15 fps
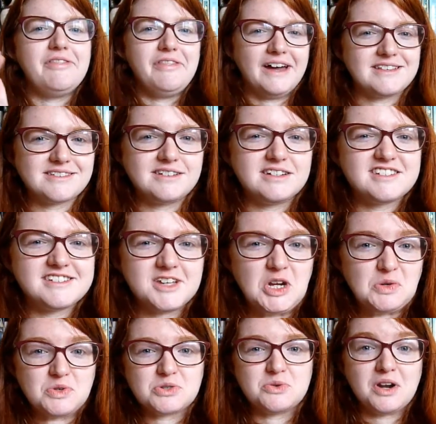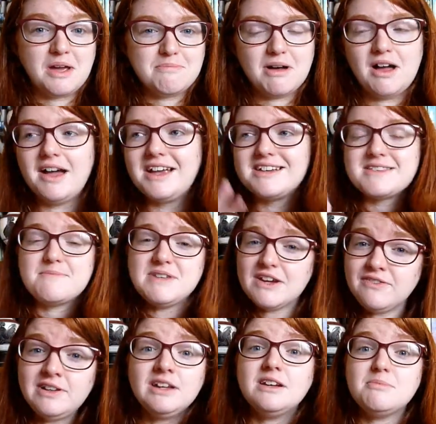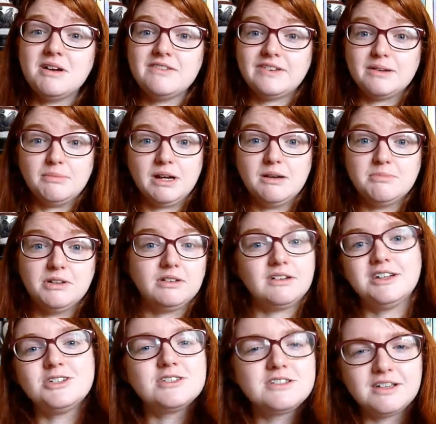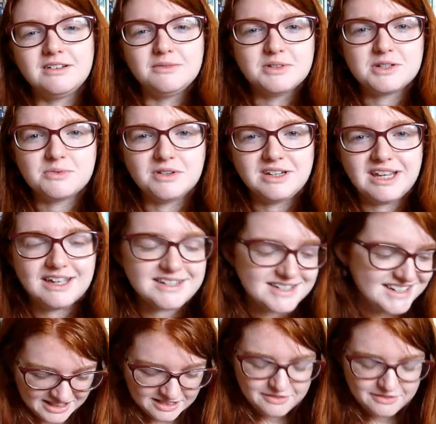that's going to decide which one I buy, because I'm definitely going to buy a vampire book. I just don't know which one yet.